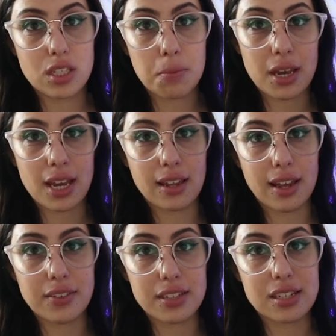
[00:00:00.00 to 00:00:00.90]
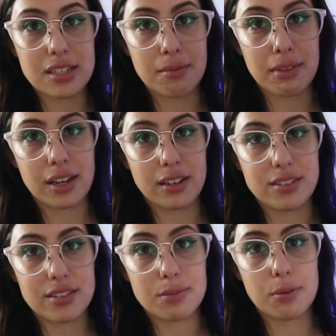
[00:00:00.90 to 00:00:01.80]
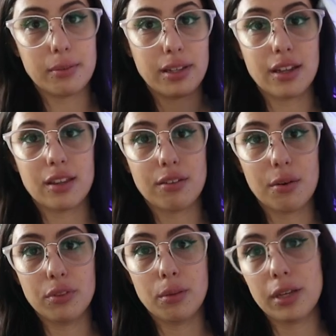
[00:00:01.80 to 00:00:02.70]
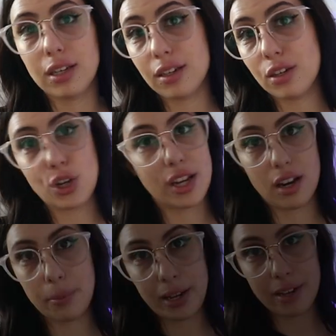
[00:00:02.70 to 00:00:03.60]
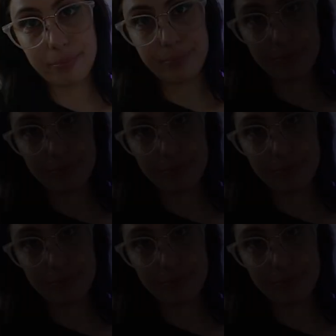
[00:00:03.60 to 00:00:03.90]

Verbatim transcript: to me like this is something I could just probably like throw in the bin and not care about.